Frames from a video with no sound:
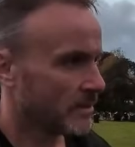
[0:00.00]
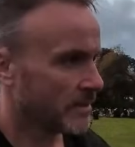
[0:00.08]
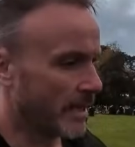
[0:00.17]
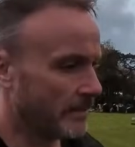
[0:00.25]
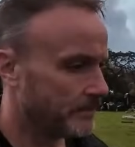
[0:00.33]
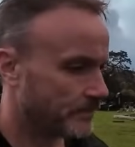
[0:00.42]

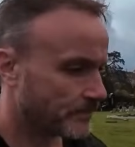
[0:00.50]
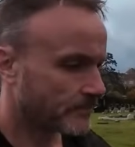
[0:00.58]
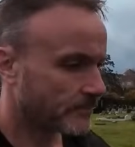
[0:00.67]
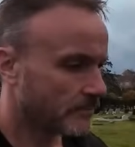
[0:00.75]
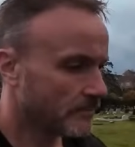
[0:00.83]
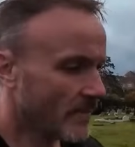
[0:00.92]
Yeah.
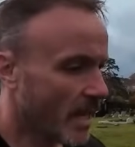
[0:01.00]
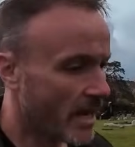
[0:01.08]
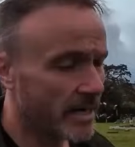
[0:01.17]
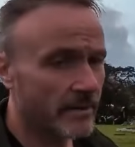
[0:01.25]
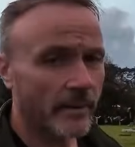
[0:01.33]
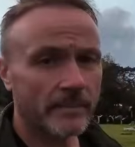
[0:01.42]

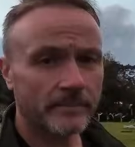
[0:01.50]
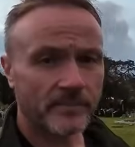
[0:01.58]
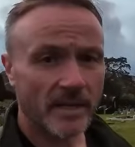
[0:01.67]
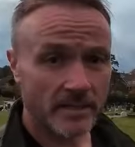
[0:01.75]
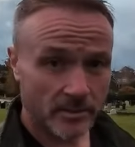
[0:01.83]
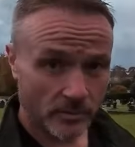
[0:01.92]
Anyway,
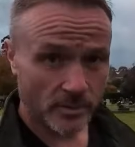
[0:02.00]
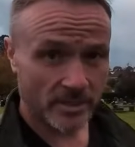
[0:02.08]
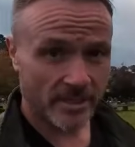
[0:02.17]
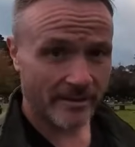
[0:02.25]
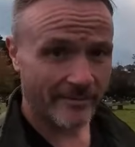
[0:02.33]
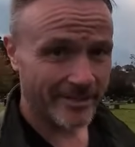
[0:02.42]
that's all the
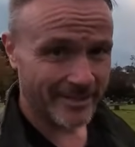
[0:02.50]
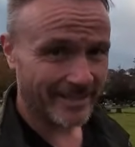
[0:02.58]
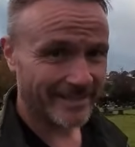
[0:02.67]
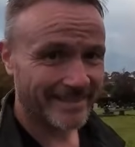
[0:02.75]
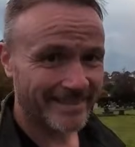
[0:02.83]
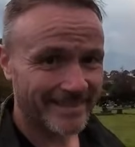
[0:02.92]
serious done.